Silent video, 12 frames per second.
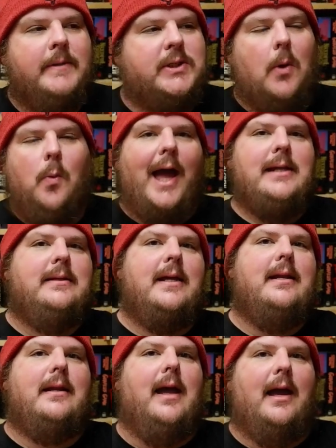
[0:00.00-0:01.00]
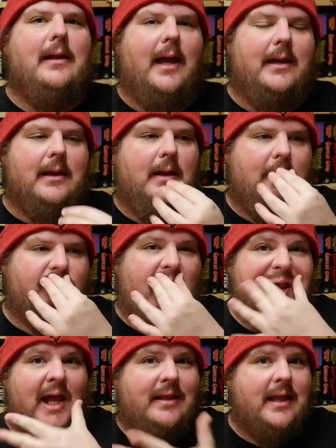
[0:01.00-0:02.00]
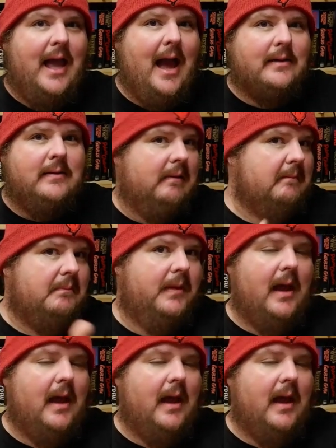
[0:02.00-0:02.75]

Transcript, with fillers: So why didn't I like it, if I liked the actor?